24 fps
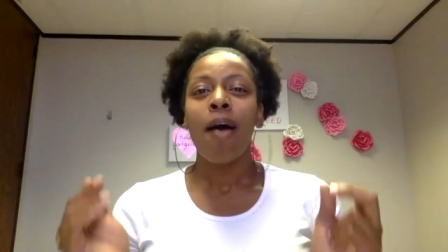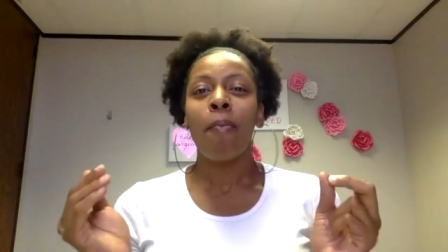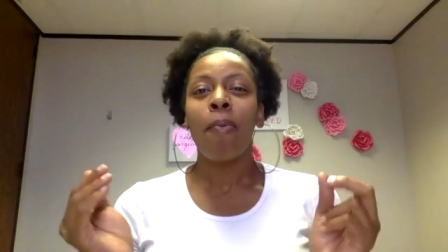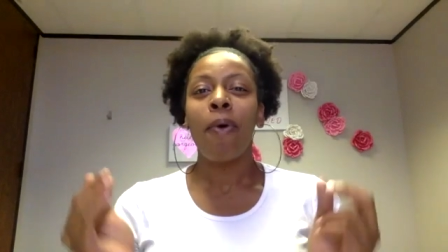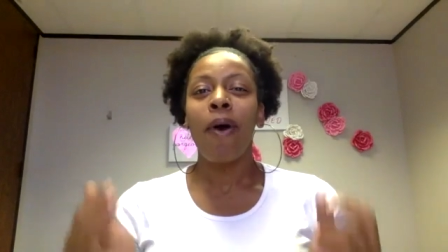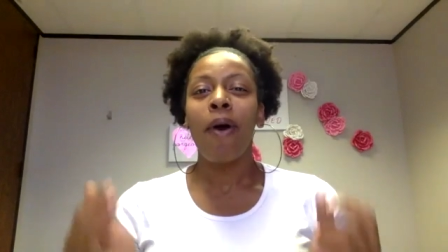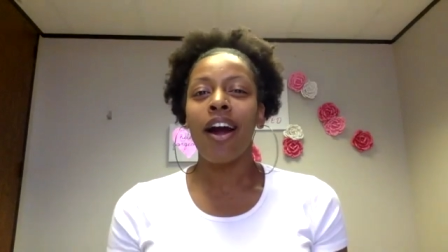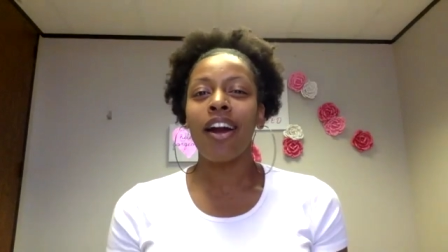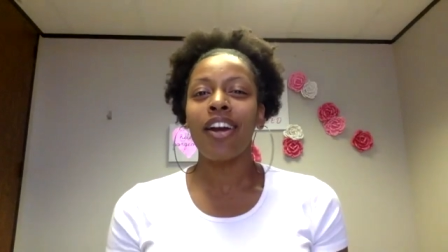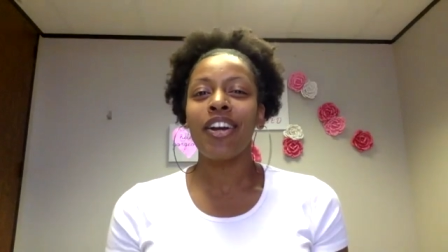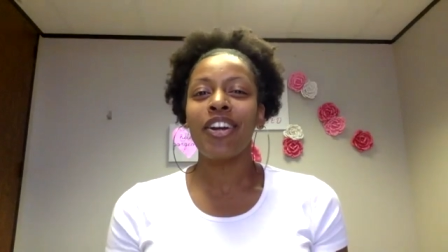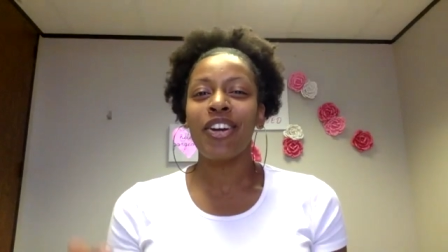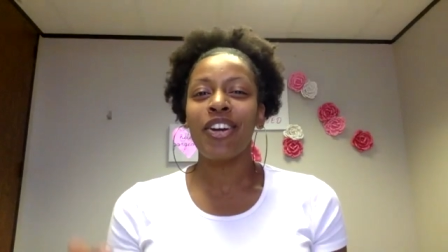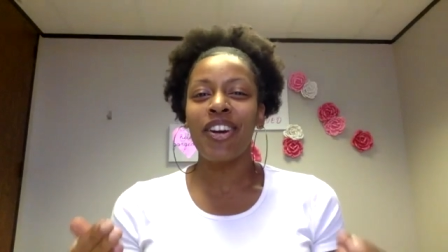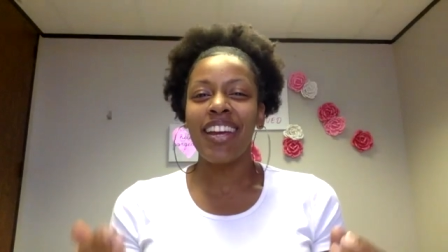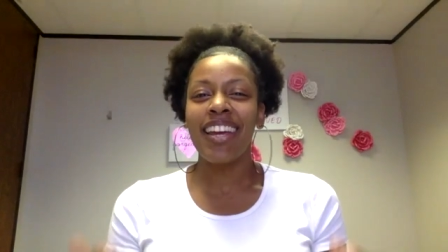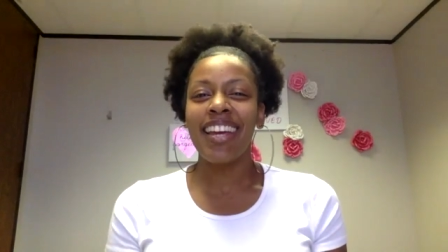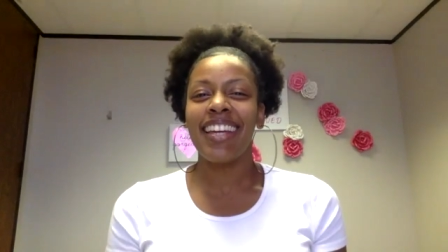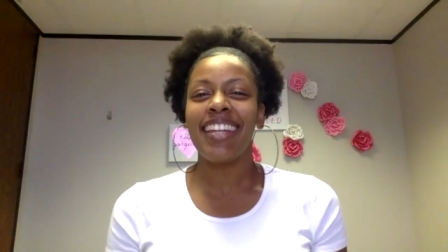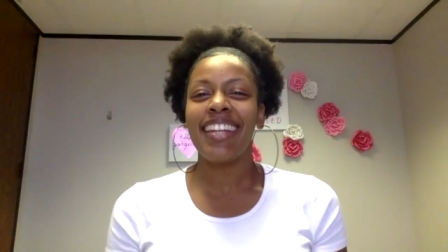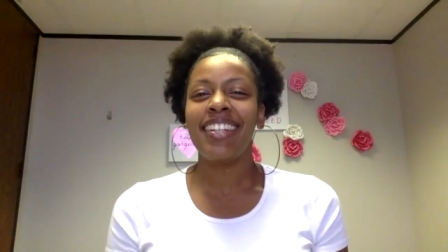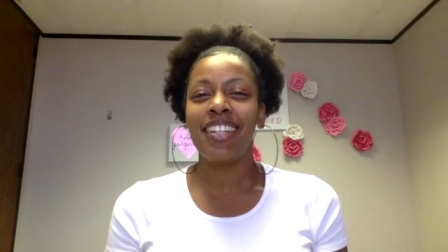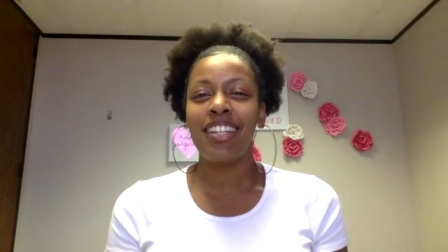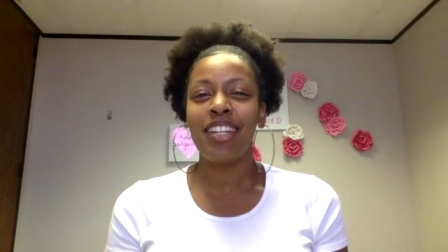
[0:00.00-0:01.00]
partner
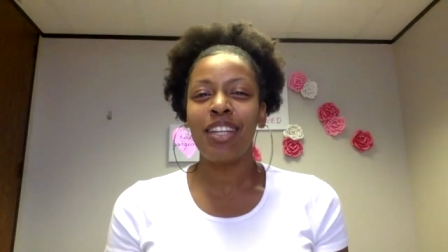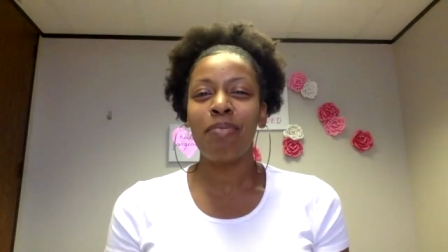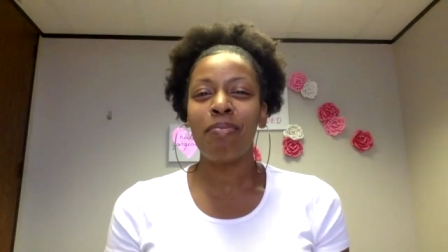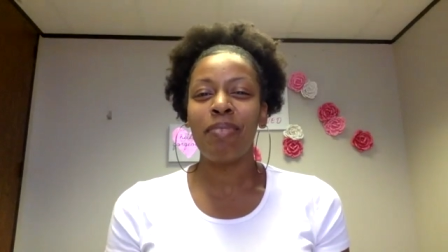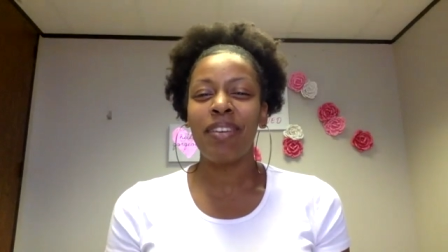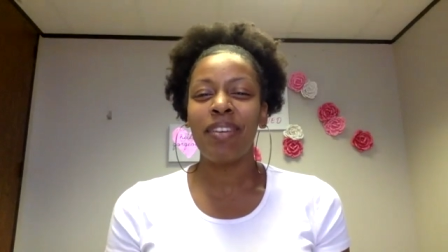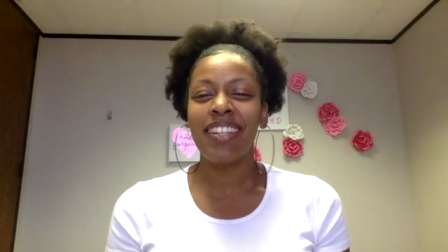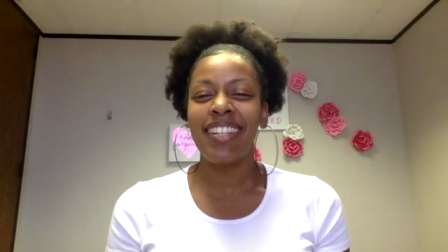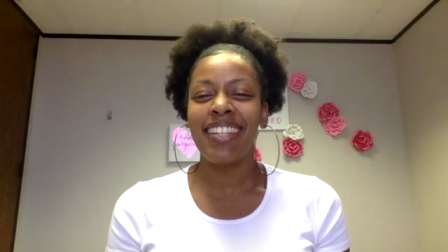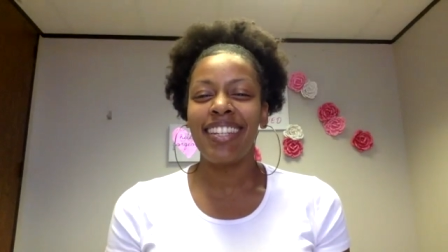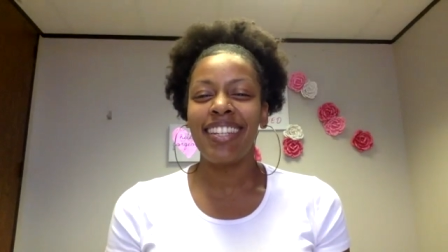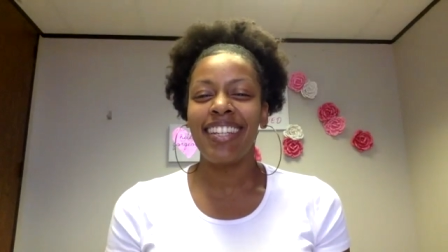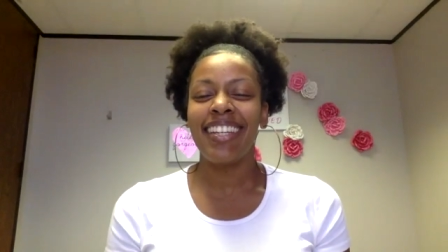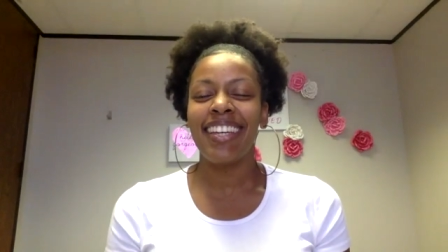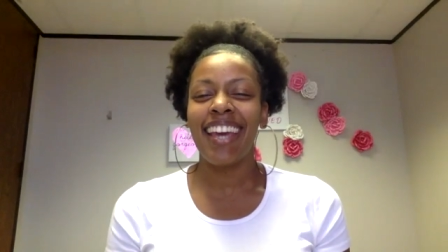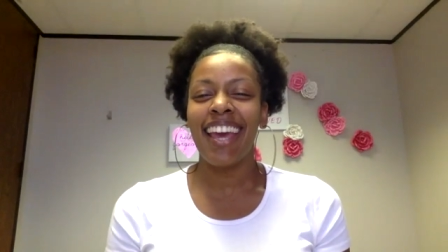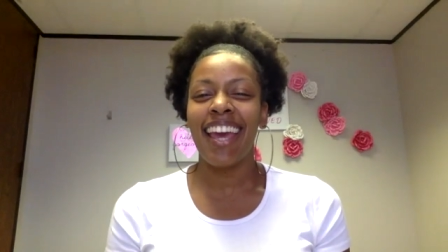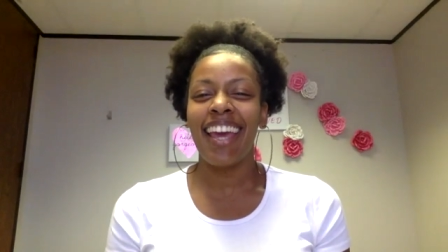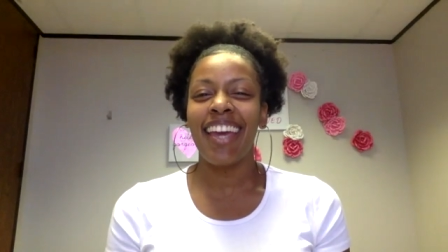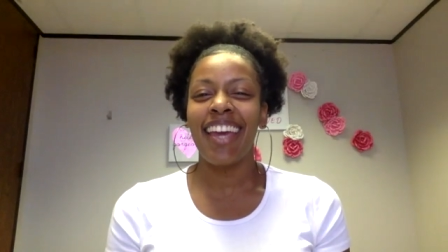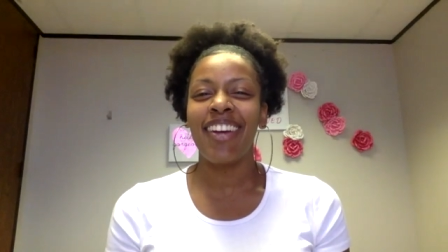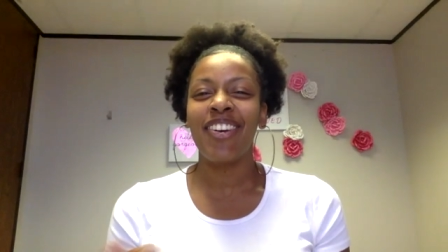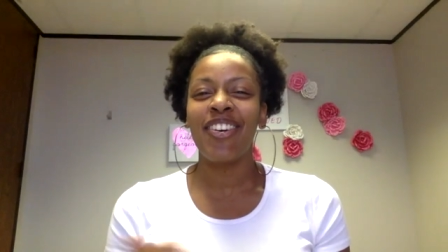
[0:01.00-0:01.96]
in TBT Gang,